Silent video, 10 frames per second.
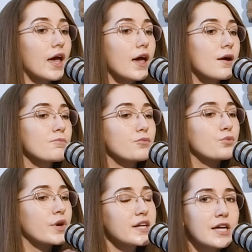
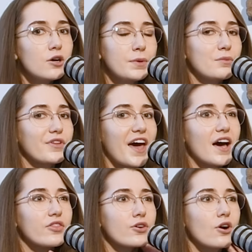When I tell people
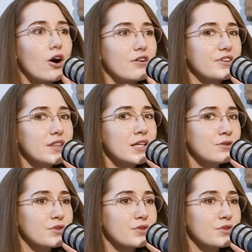that, they're often like